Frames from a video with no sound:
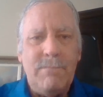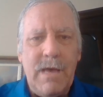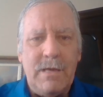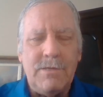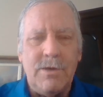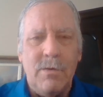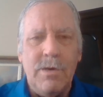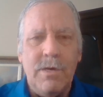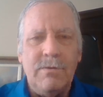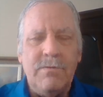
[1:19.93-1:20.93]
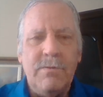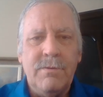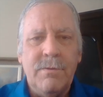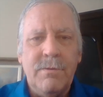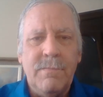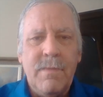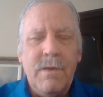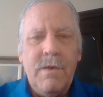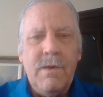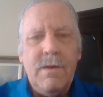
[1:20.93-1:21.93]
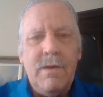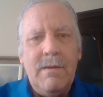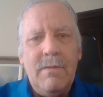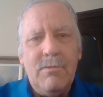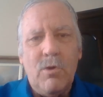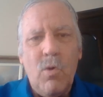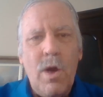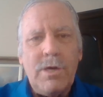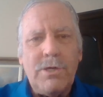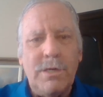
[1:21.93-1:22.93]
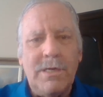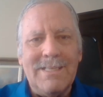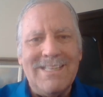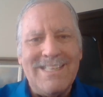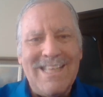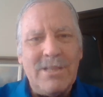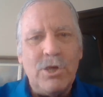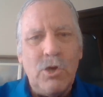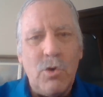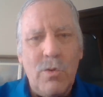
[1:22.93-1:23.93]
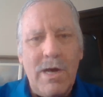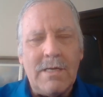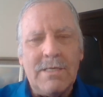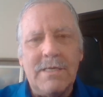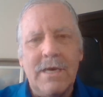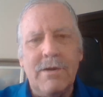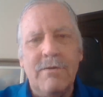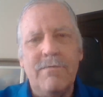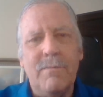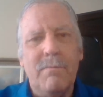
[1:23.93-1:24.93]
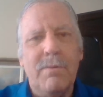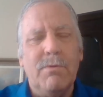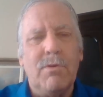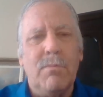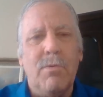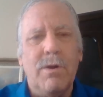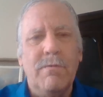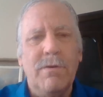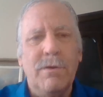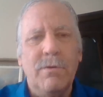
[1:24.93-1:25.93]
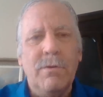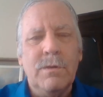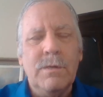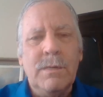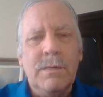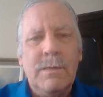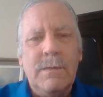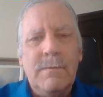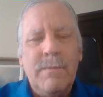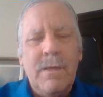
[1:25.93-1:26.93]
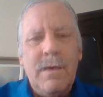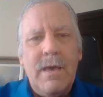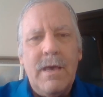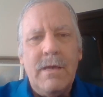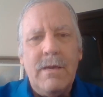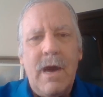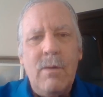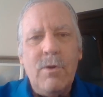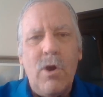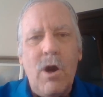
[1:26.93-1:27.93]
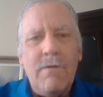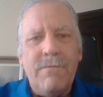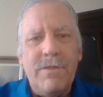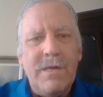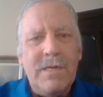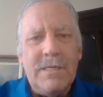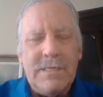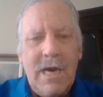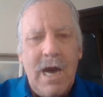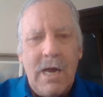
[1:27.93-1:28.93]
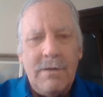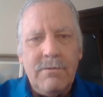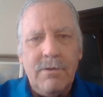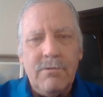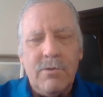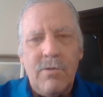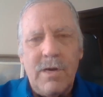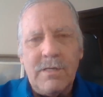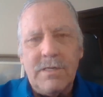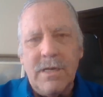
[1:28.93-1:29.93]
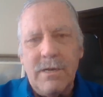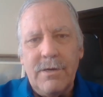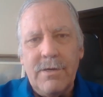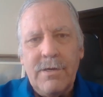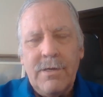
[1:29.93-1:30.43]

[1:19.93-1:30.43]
and so it is. The question is that the correct standard from a biblical point of view? And I would offer that it is not the correct standard,